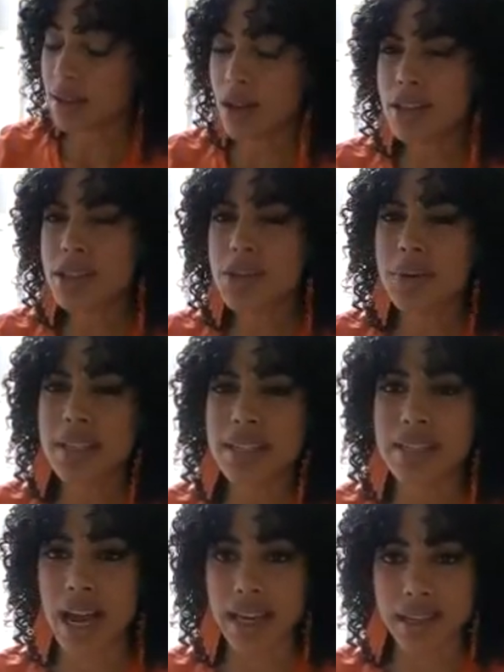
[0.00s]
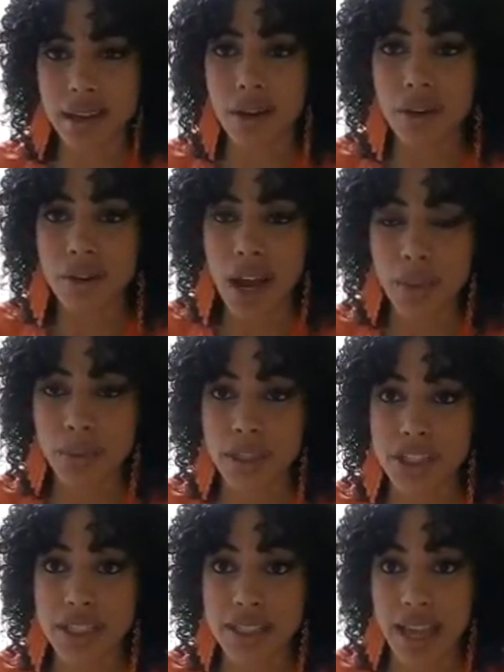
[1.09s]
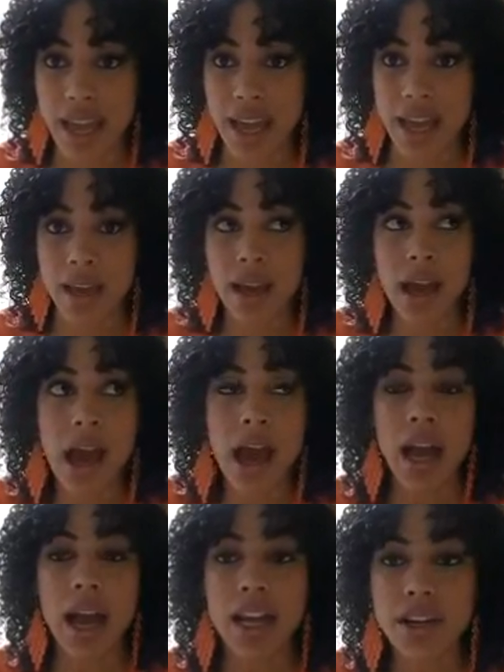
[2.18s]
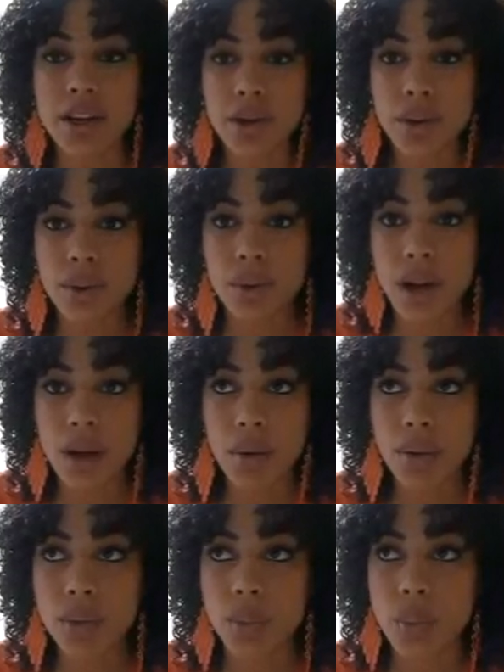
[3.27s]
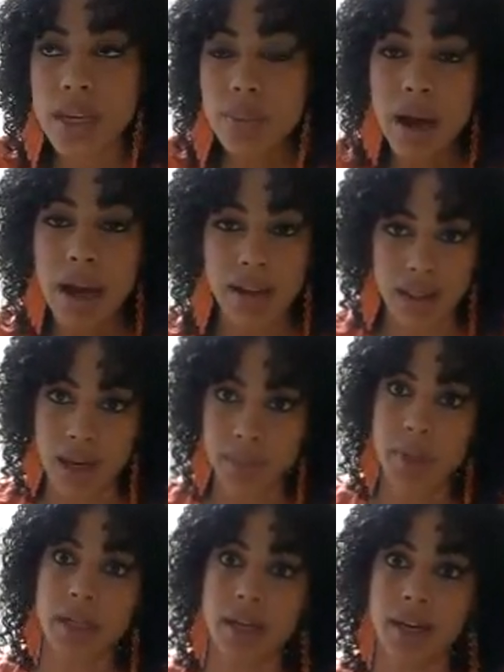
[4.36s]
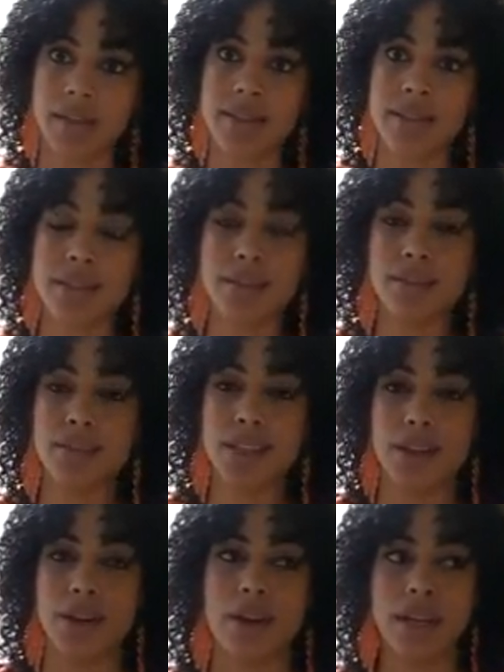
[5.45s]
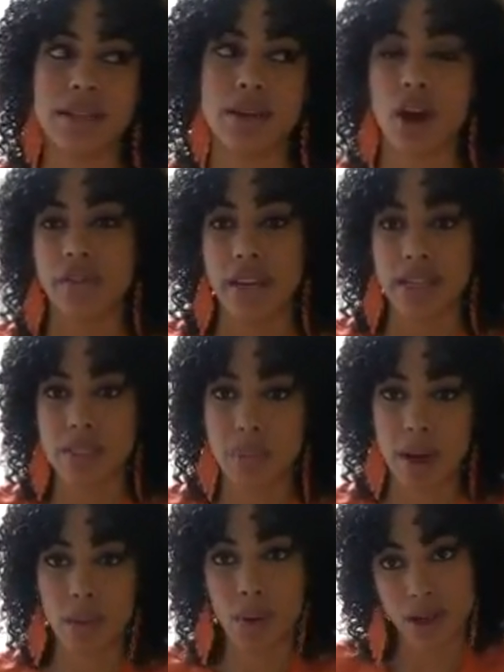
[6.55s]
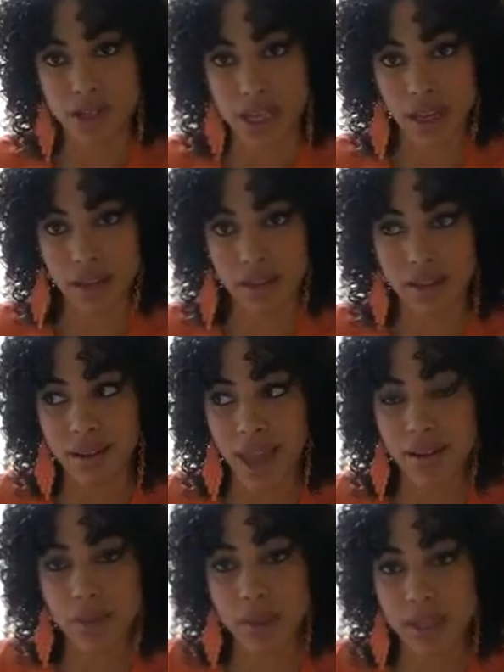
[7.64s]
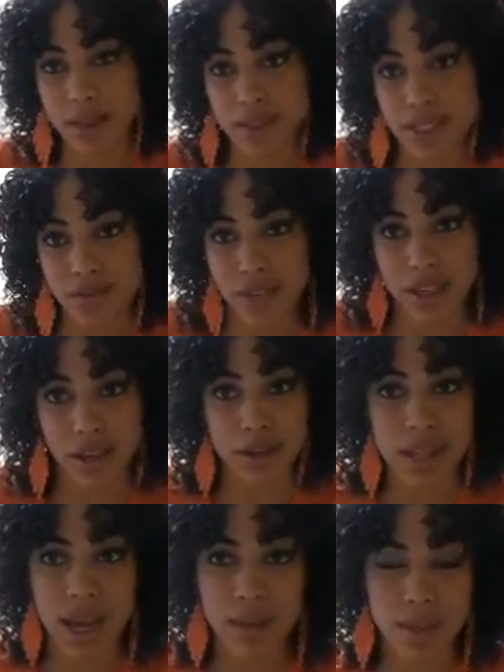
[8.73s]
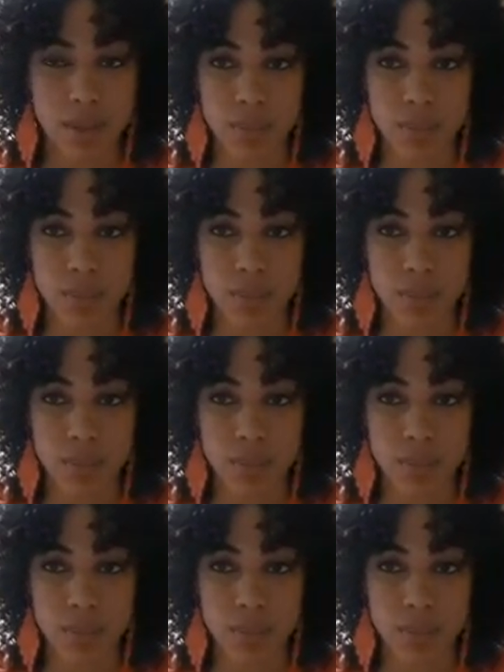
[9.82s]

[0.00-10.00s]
also, on a side note, I want to just say, I know we buy a lot of products. You know, it's obvious by watching everybody else's videos how